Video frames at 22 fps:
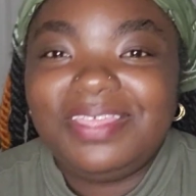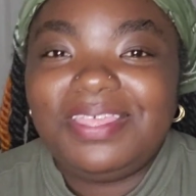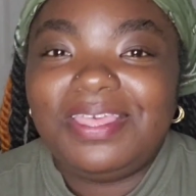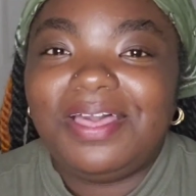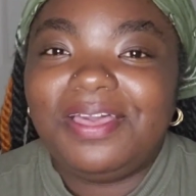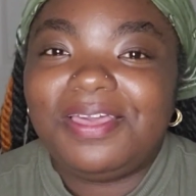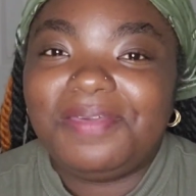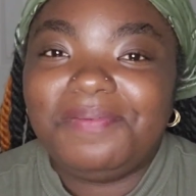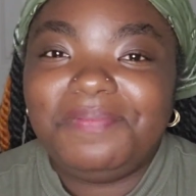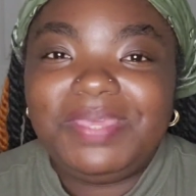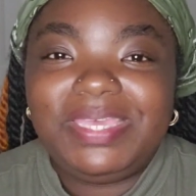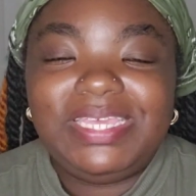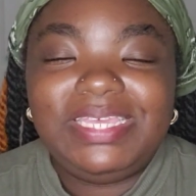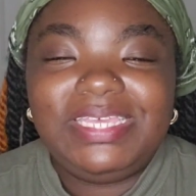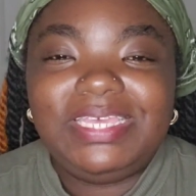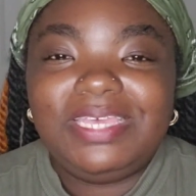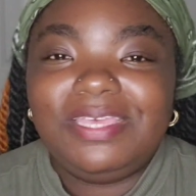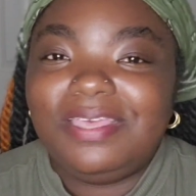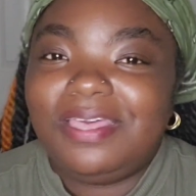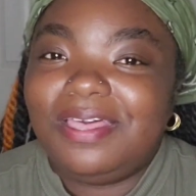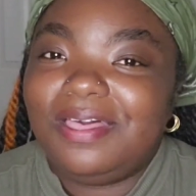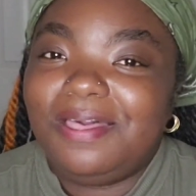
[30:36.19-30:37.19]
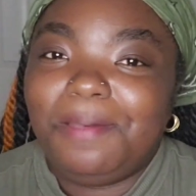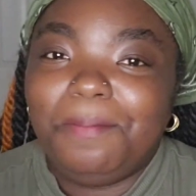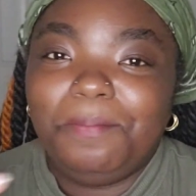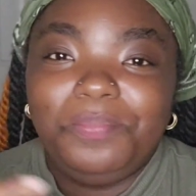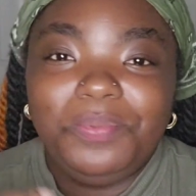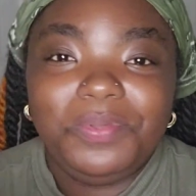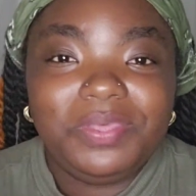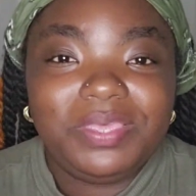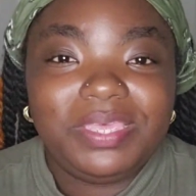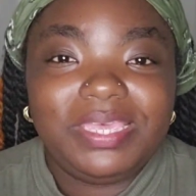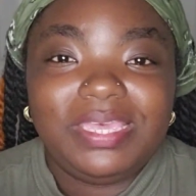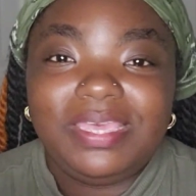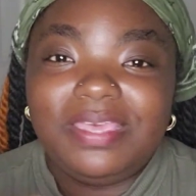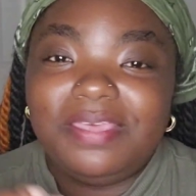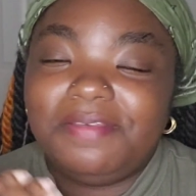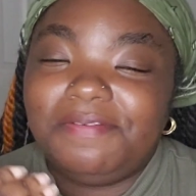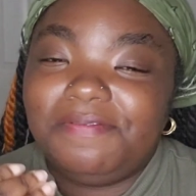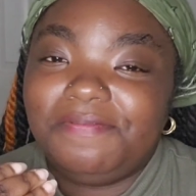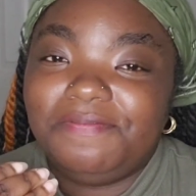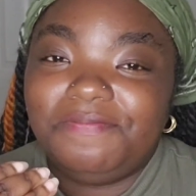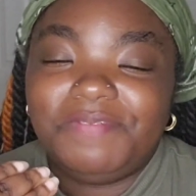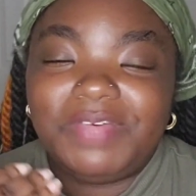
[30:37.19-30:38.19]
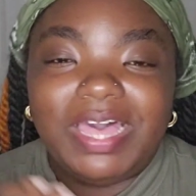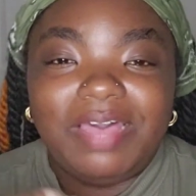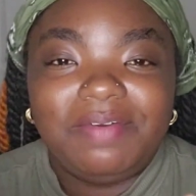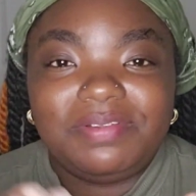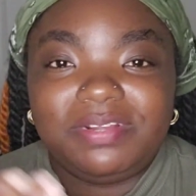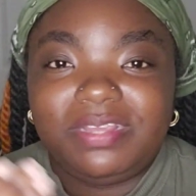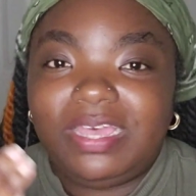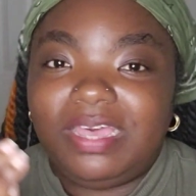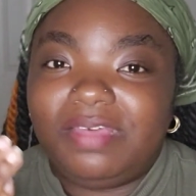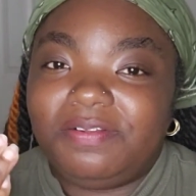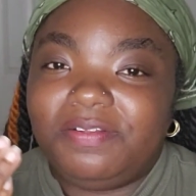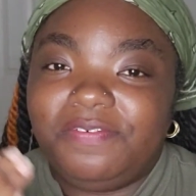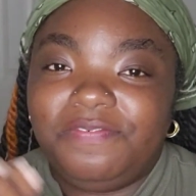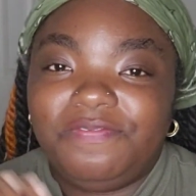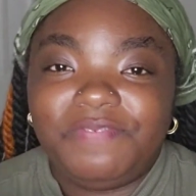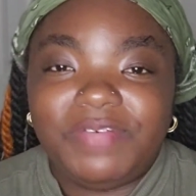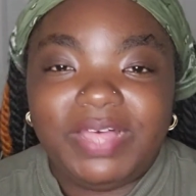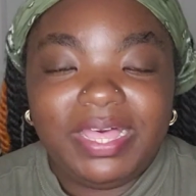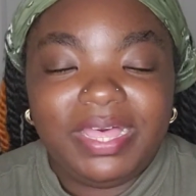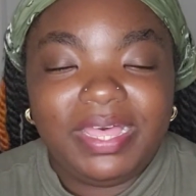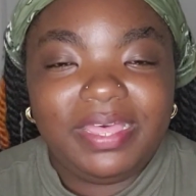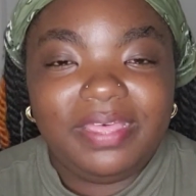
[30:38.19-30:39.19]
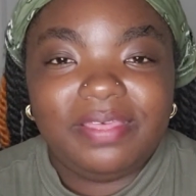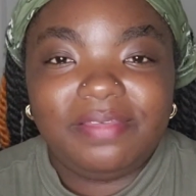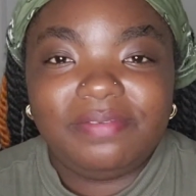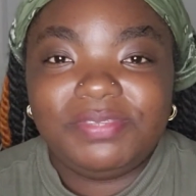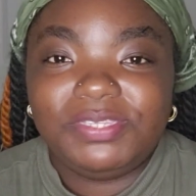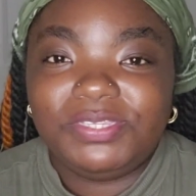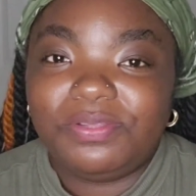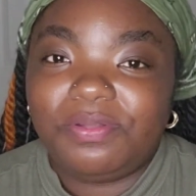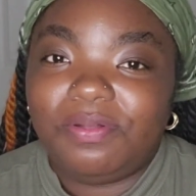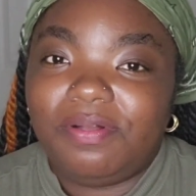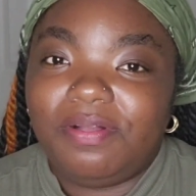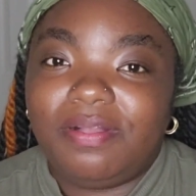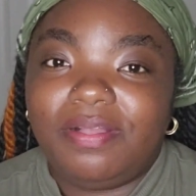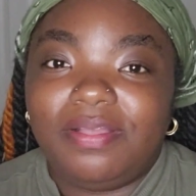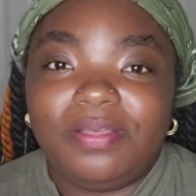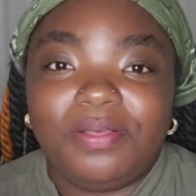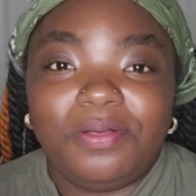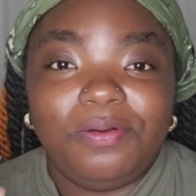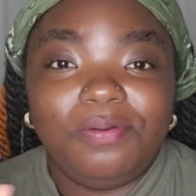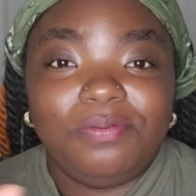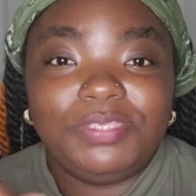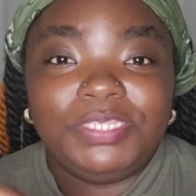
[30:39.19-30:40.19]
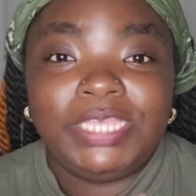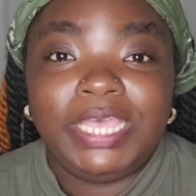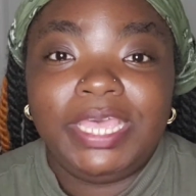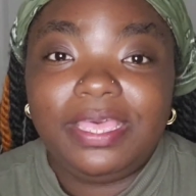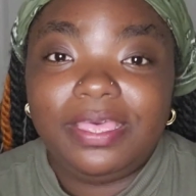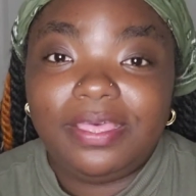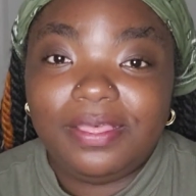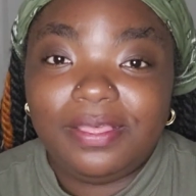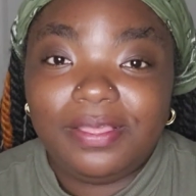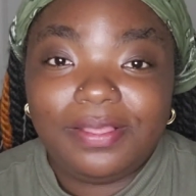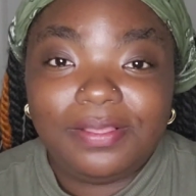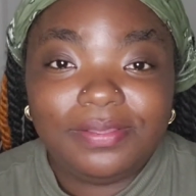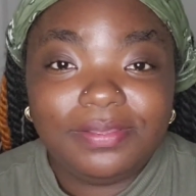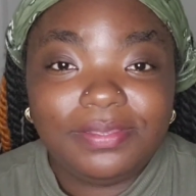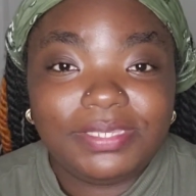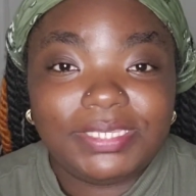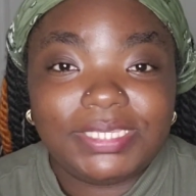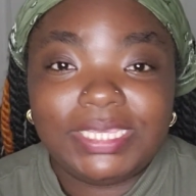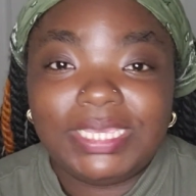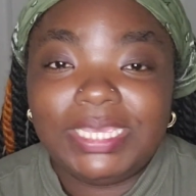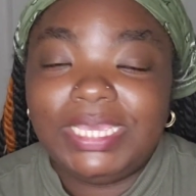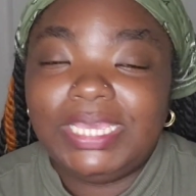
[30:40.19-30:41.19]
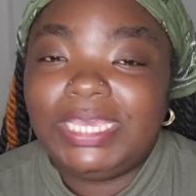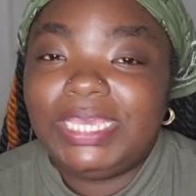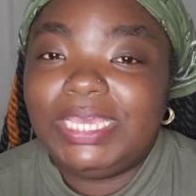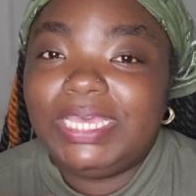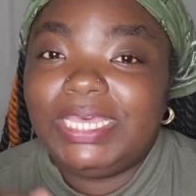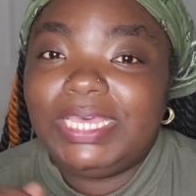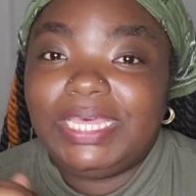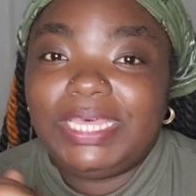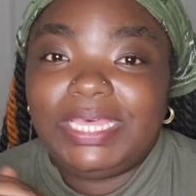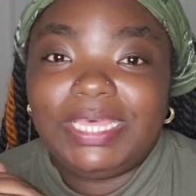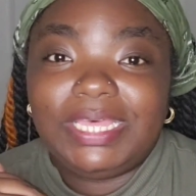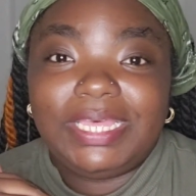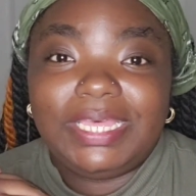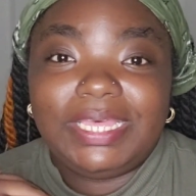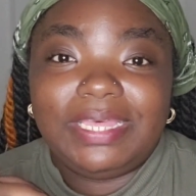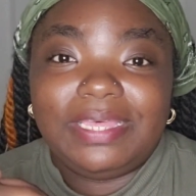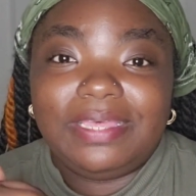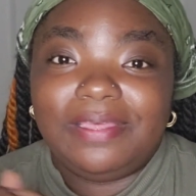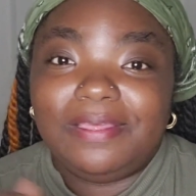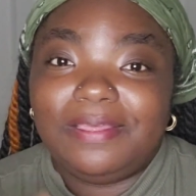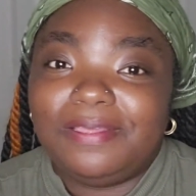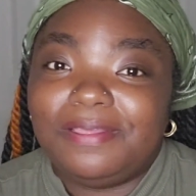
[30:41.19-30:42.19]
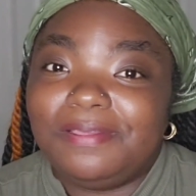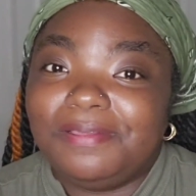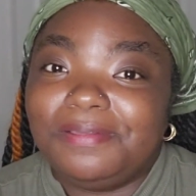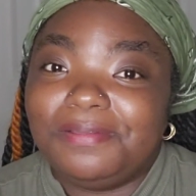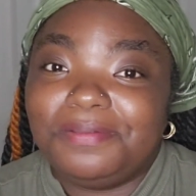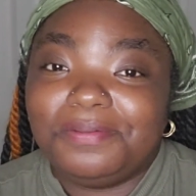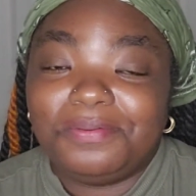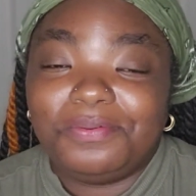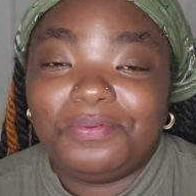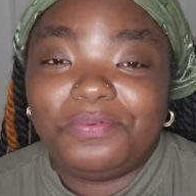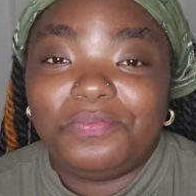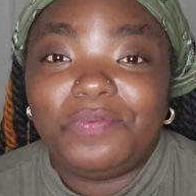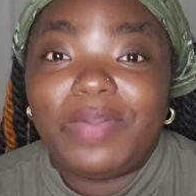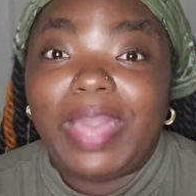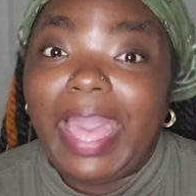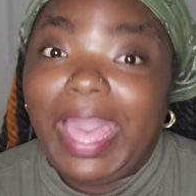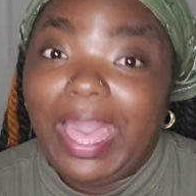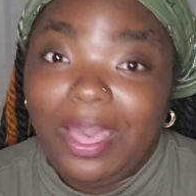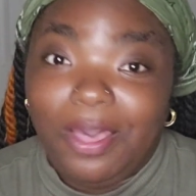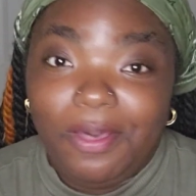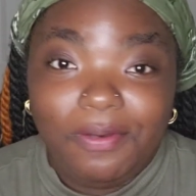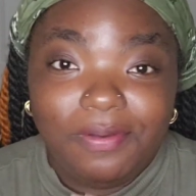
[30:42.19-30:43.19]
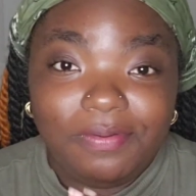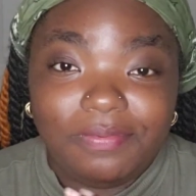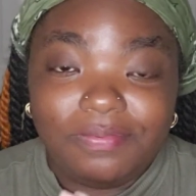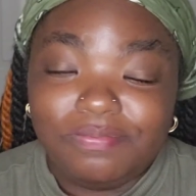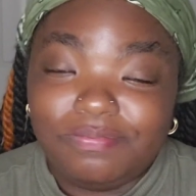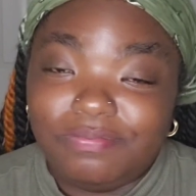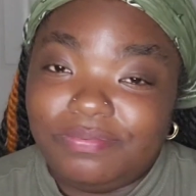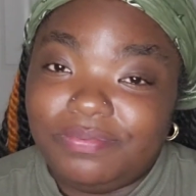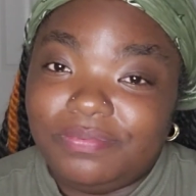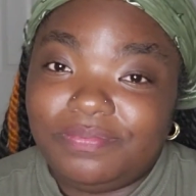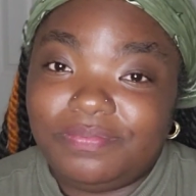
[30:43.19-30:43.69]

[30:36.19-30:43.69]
Y'all could be um, booking five out of five star hotels. Uh, wow,